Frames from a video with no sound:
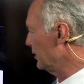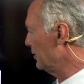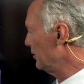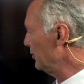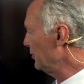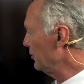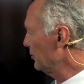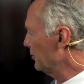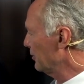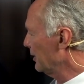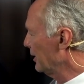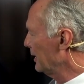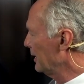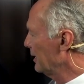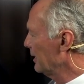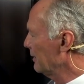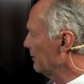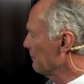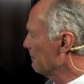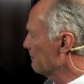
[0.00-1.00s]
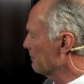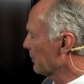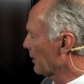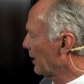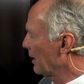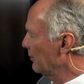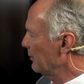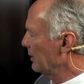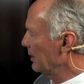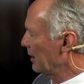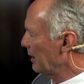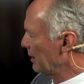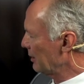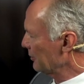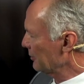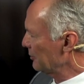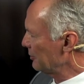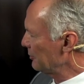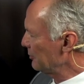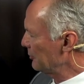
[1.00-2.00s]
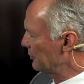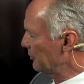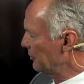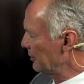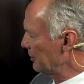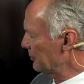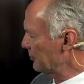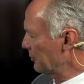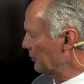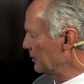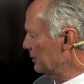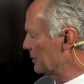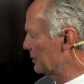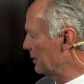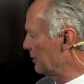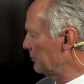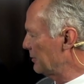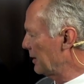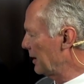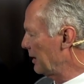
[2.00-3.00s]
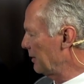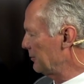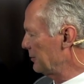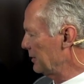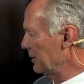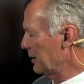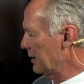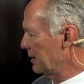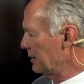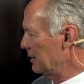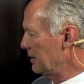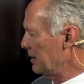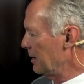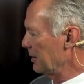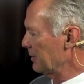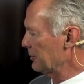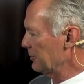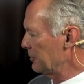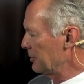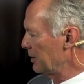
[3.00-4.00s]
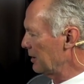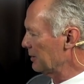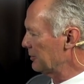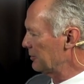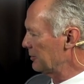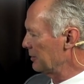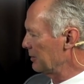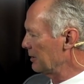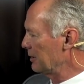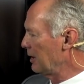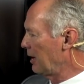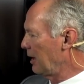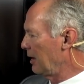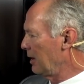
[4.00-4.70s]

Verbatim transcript: Usually, I mean, I'll use this one sometimes in conjunction